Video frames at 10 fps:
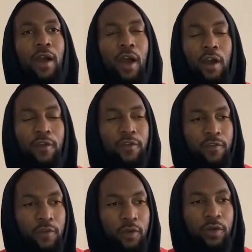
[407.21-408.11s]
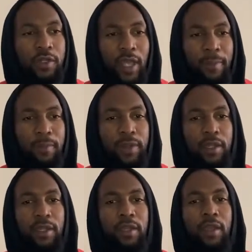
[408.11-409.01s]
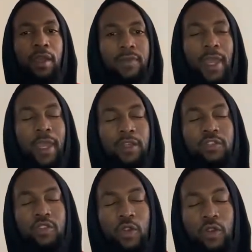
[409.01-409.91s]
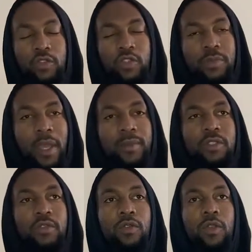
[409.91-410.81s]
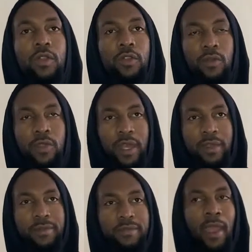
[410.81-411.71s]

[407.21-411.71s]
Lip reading: all full capability and control to be able to do that.